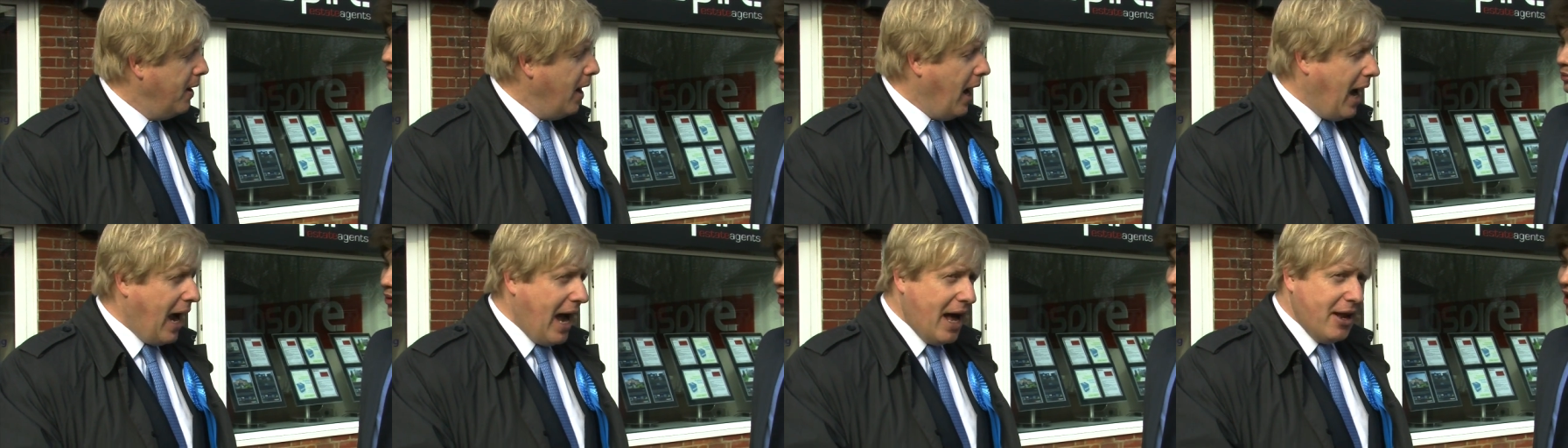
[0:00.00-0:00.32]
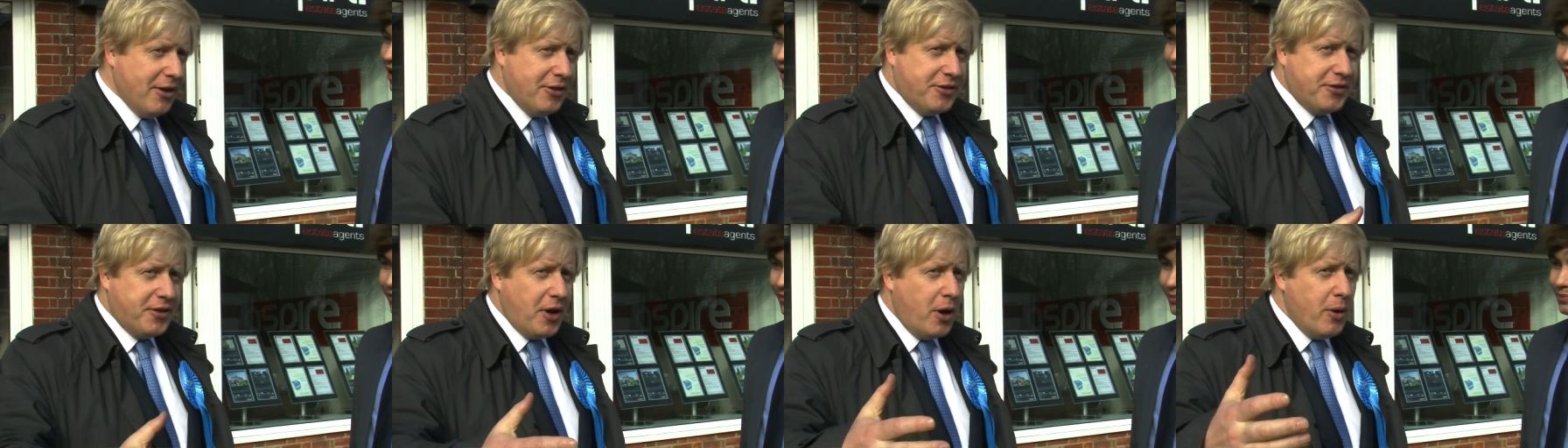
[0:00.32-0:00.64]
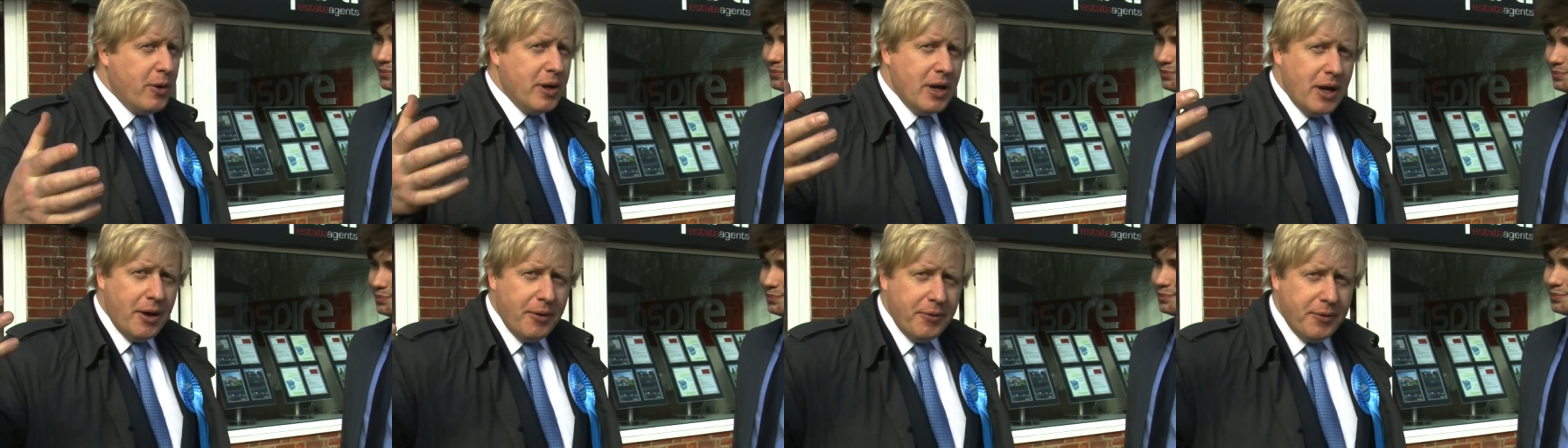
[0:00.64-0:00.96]
We and have.
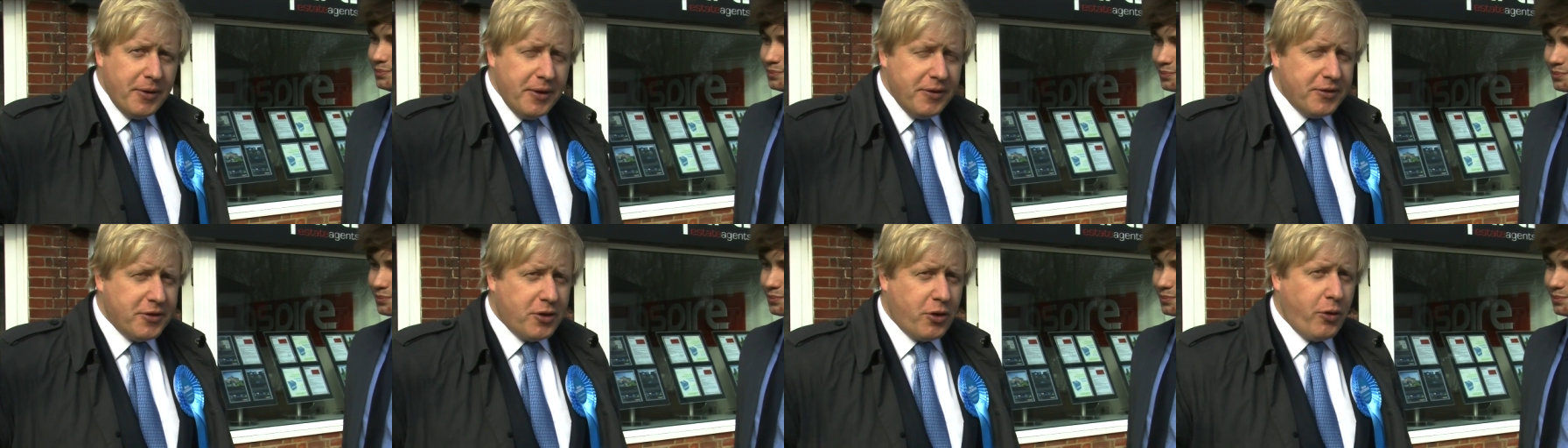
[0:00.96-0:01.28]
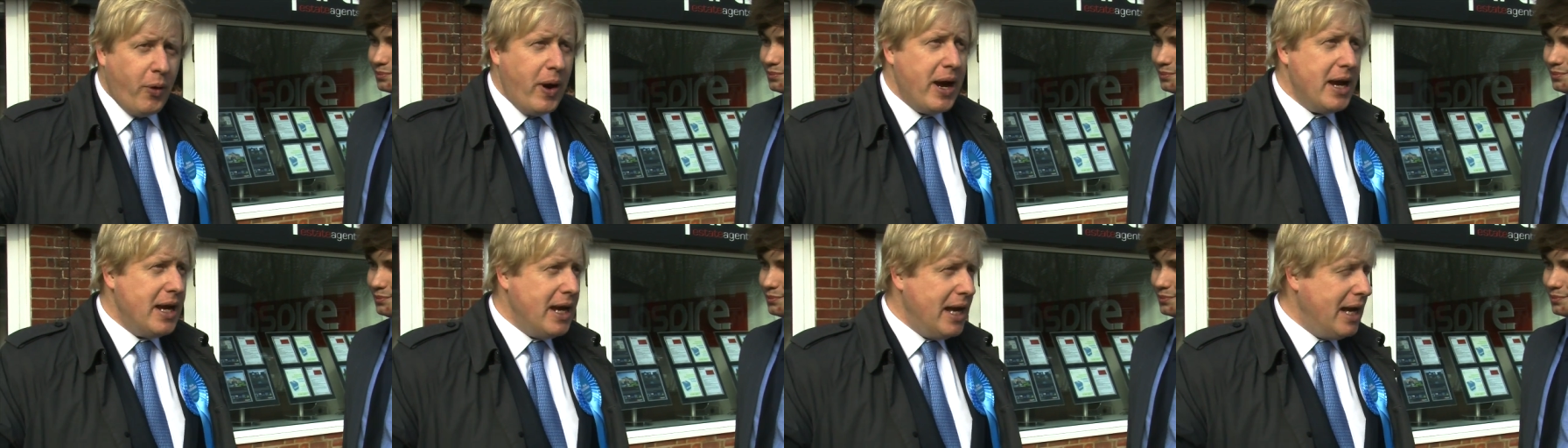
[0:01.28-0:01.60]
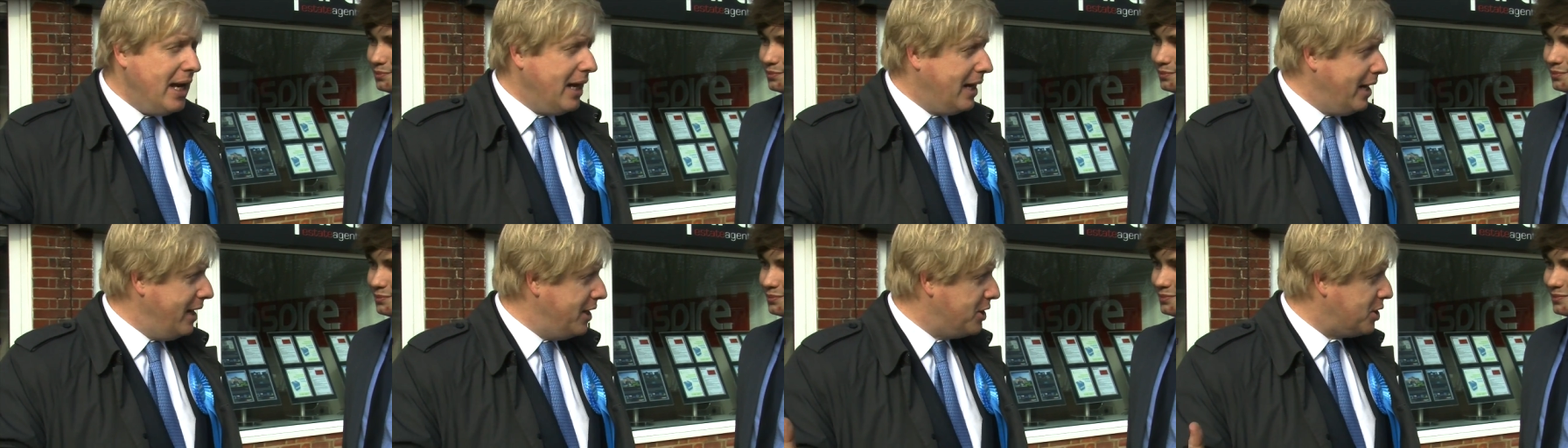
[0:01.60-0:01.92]
so this great
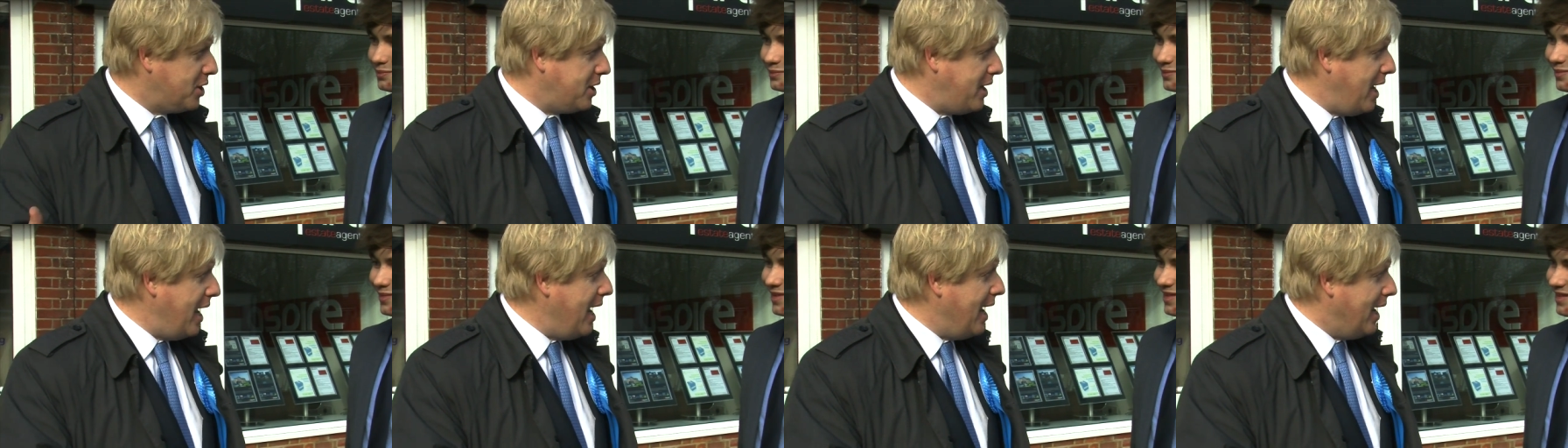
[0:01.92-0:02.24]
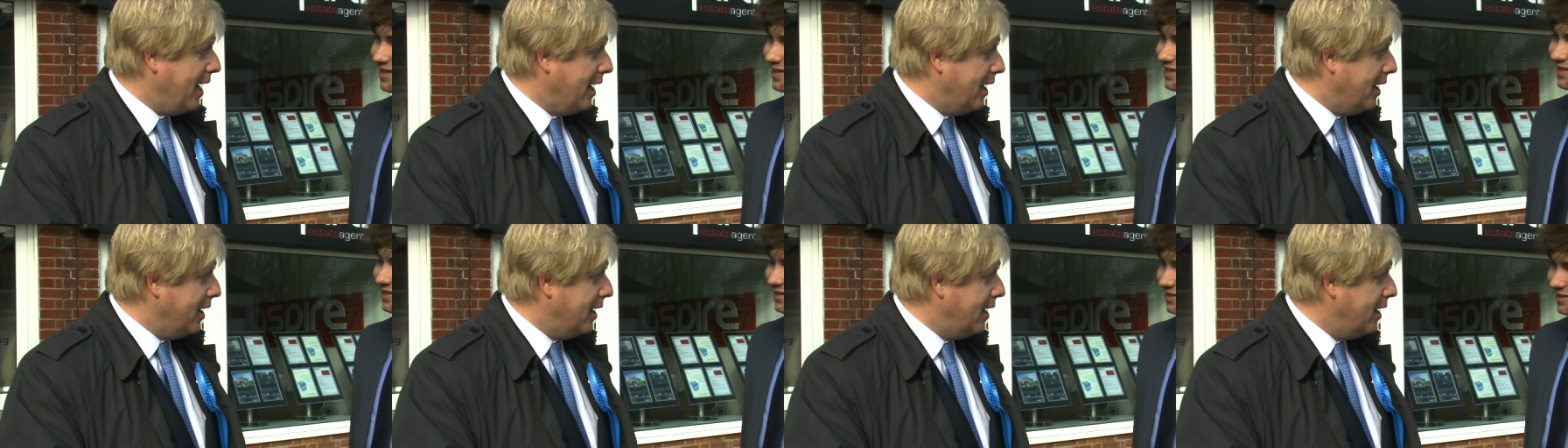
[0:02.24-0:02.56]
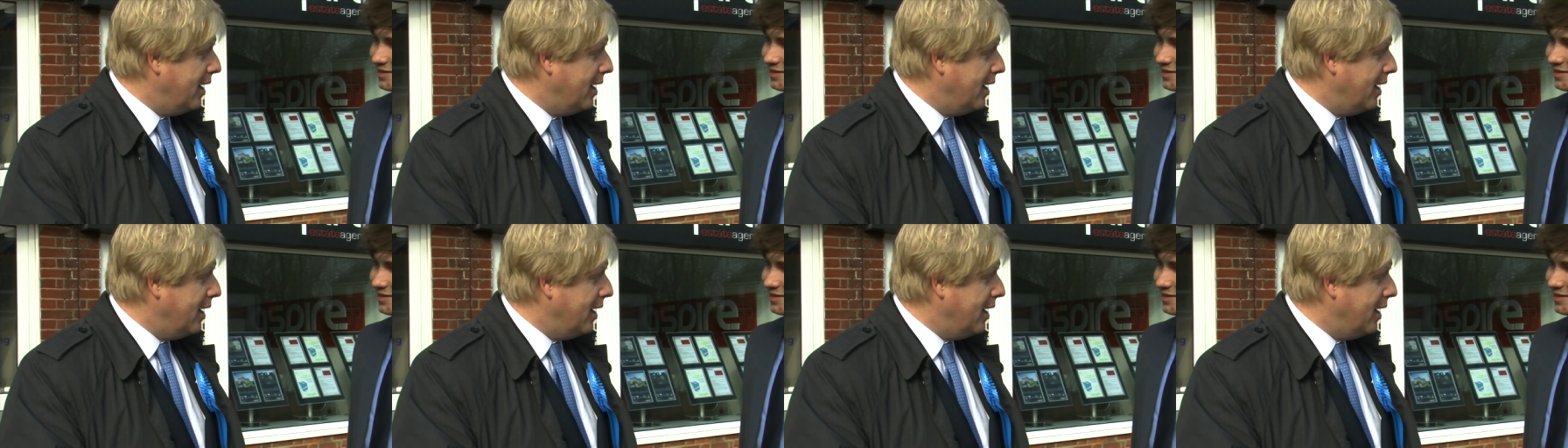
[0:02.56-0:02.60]
English king